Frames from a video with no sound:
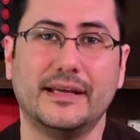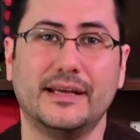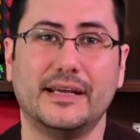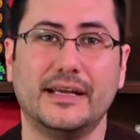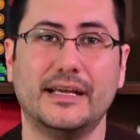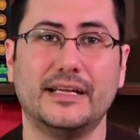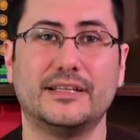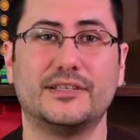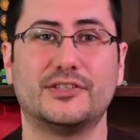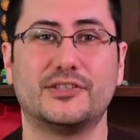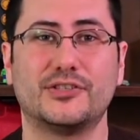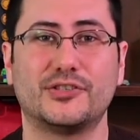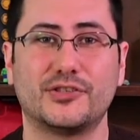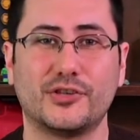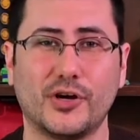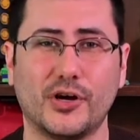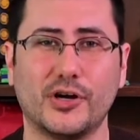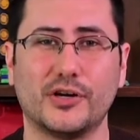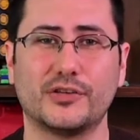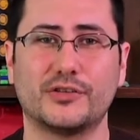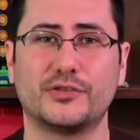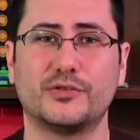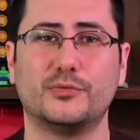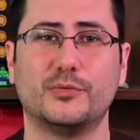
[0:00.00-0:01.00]
It
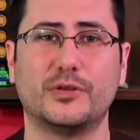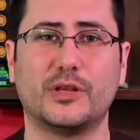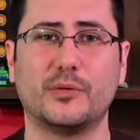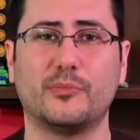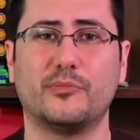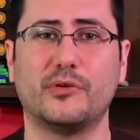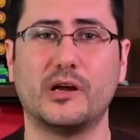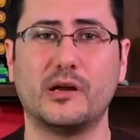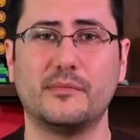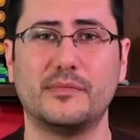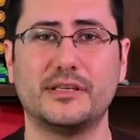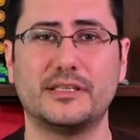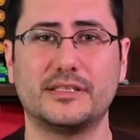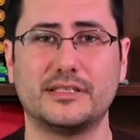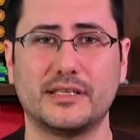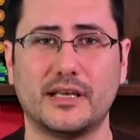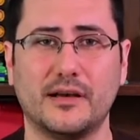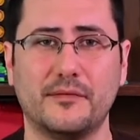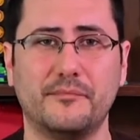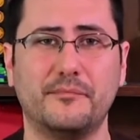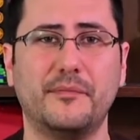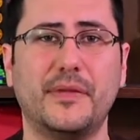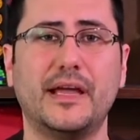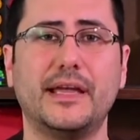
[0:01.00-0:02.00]
starts with the premise
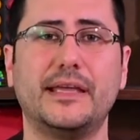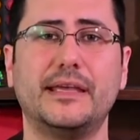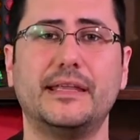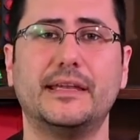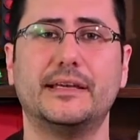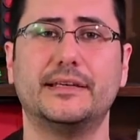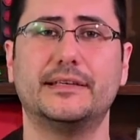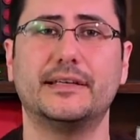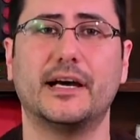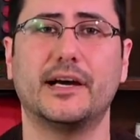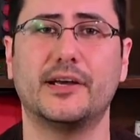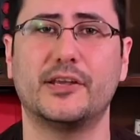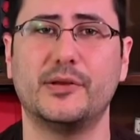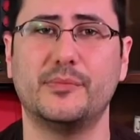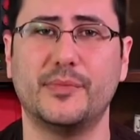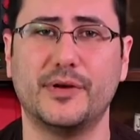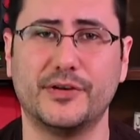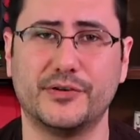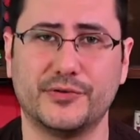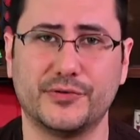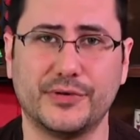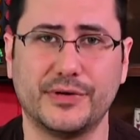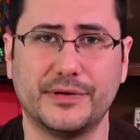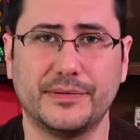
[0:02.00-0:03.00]
of making a
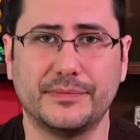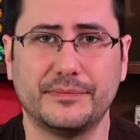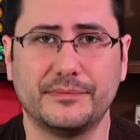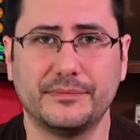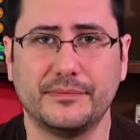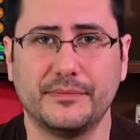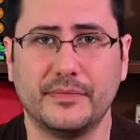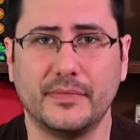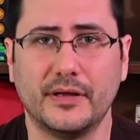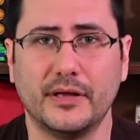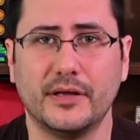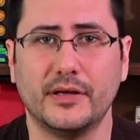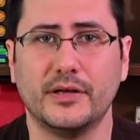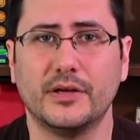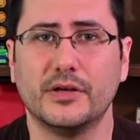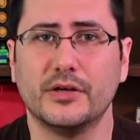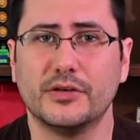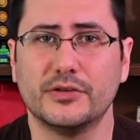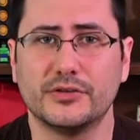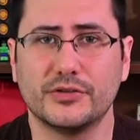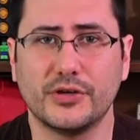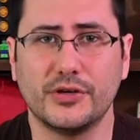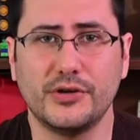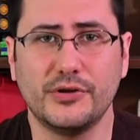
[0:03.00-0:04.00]
documentary.
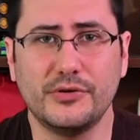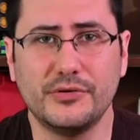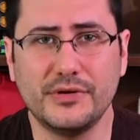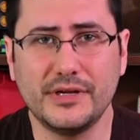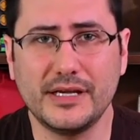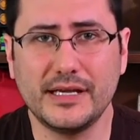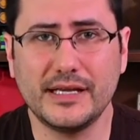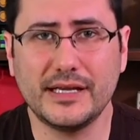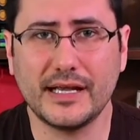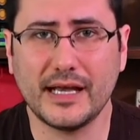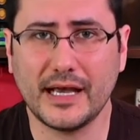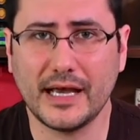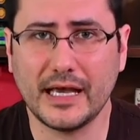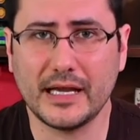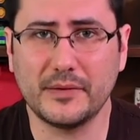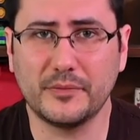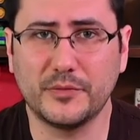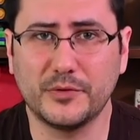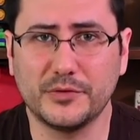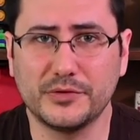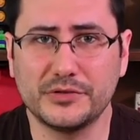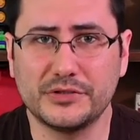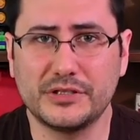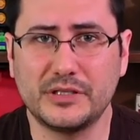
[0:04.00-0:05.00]
So you need
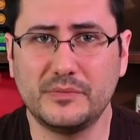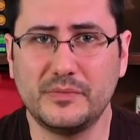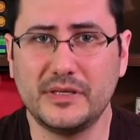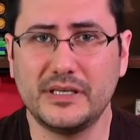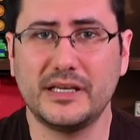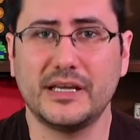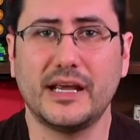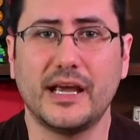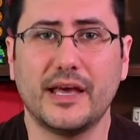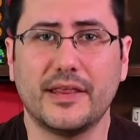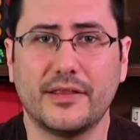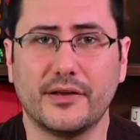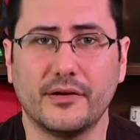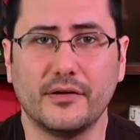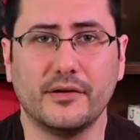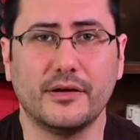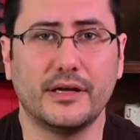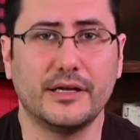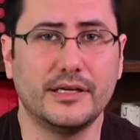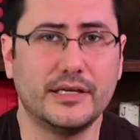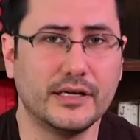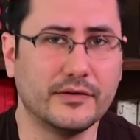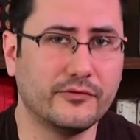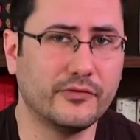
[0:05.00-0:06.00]
animals to be together
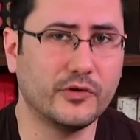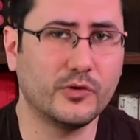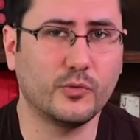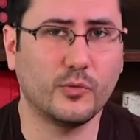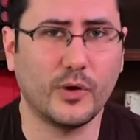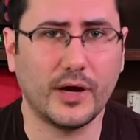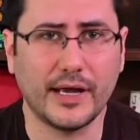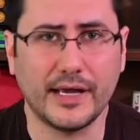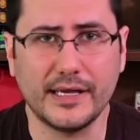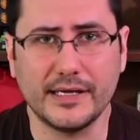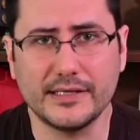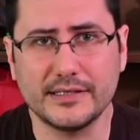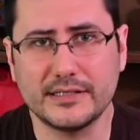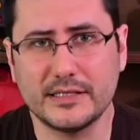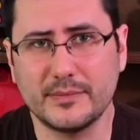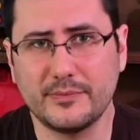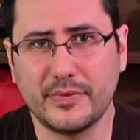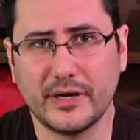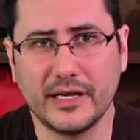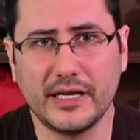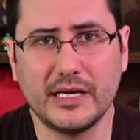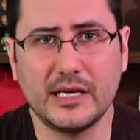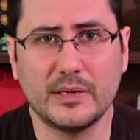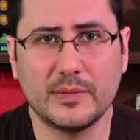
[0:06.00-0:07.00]
in different ways
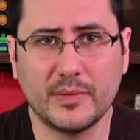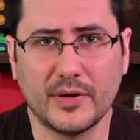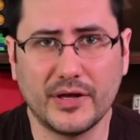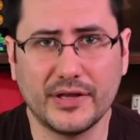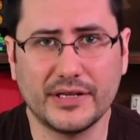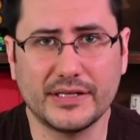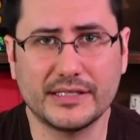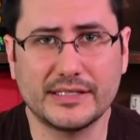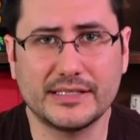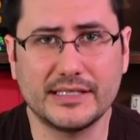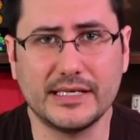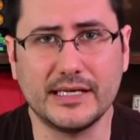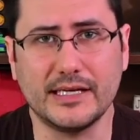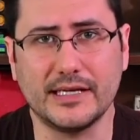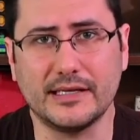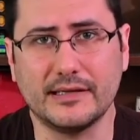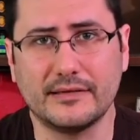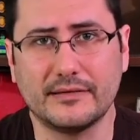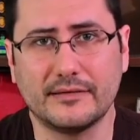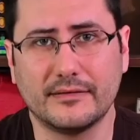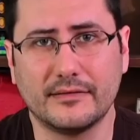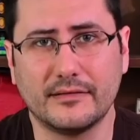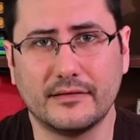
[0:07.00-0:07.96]
depending upon the scene.